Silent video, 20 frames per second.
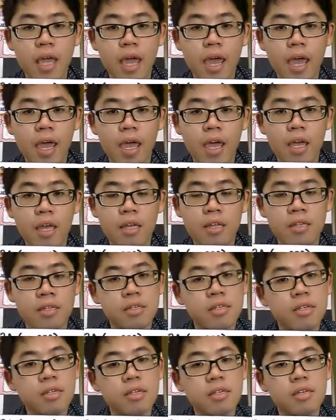and
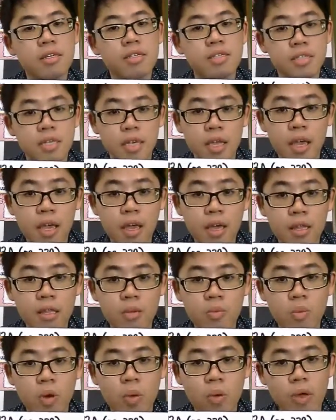this
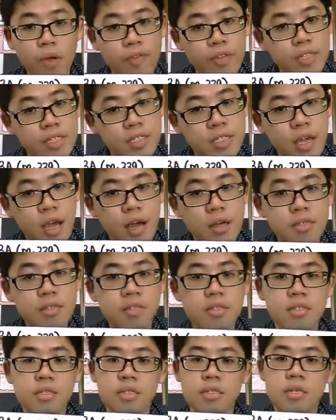again what we have
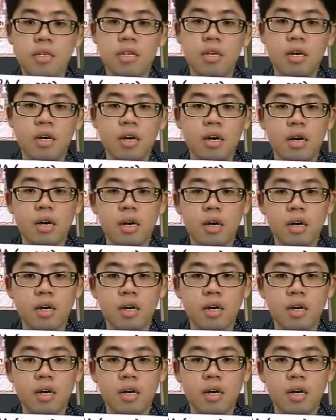discussed. They